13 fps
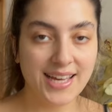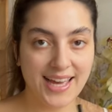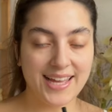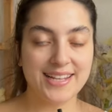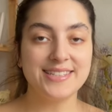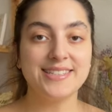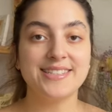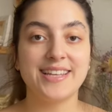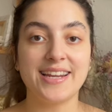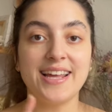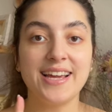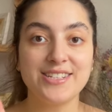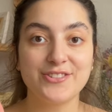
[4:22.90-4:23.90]
And
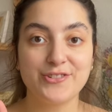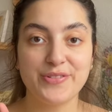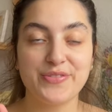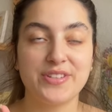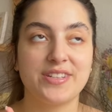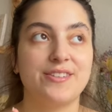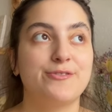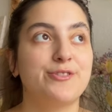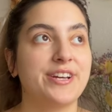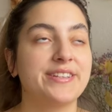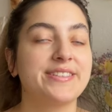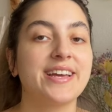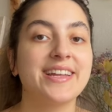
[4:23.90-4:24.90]
then I thrifted a
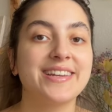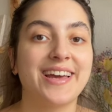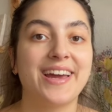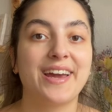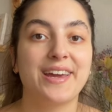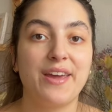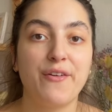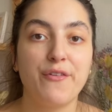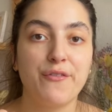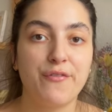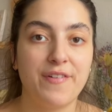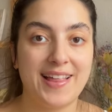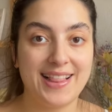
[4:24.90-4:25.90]
dress and I
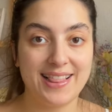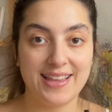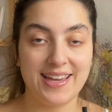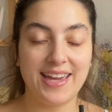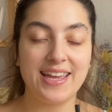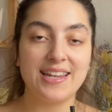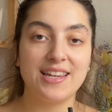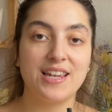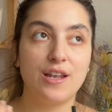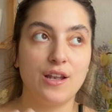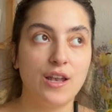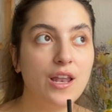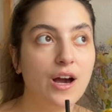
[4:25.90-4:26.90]
fell
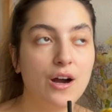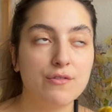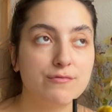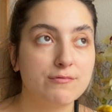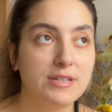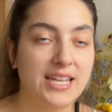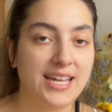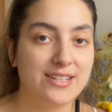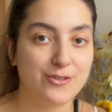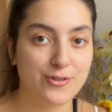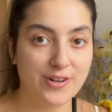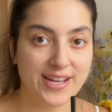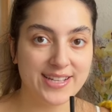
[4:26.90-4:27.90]
in love with that
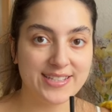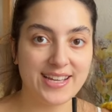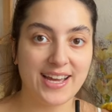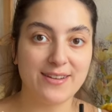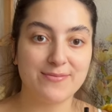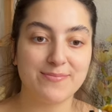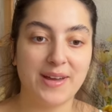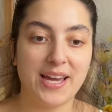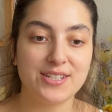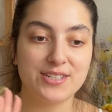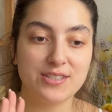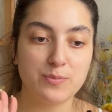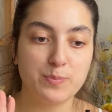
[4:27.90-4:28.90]
dress. I'm, I
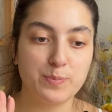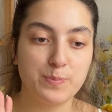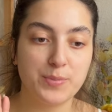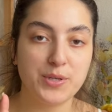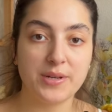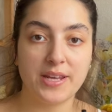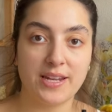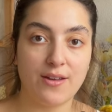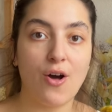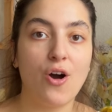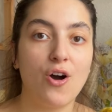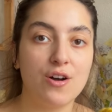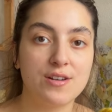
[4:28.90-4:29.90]
just put it
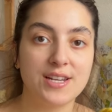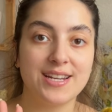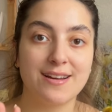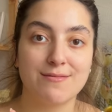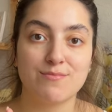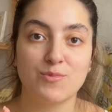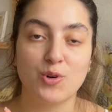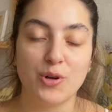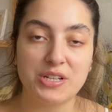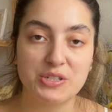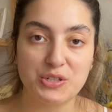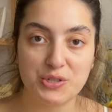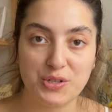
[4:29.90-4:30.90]
on and I'm going
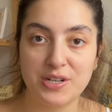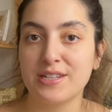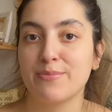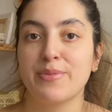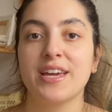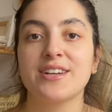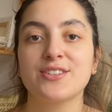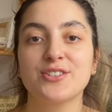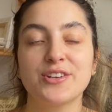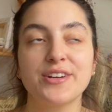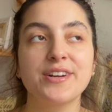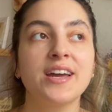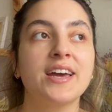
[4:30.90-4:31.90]
to show you the
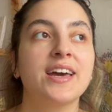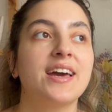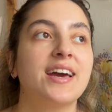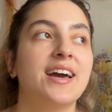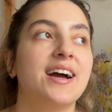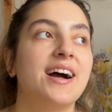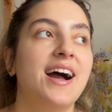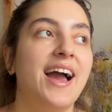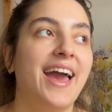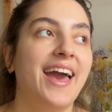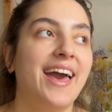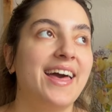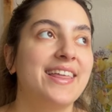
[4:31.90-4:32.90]
picture
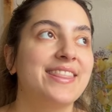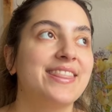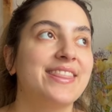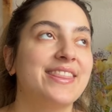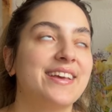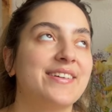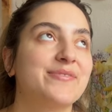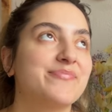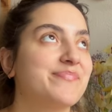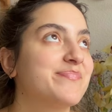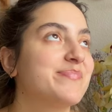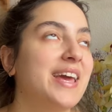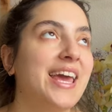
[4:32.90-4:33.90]
and
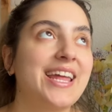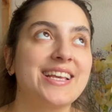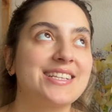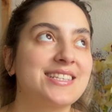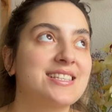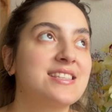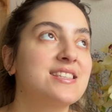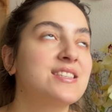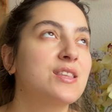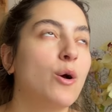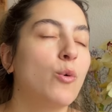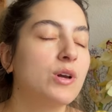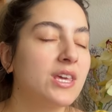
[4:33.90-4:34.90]
it is
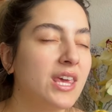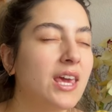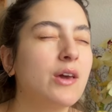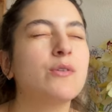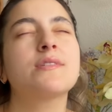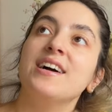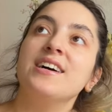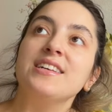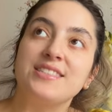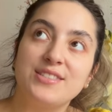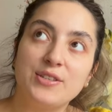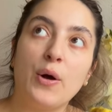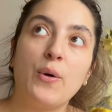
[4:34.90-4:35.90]
so cute
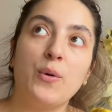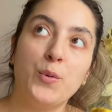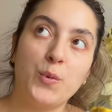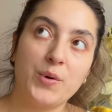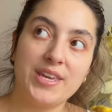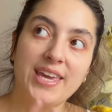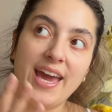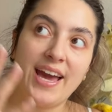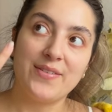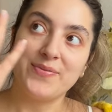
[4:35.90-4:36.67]
so yeah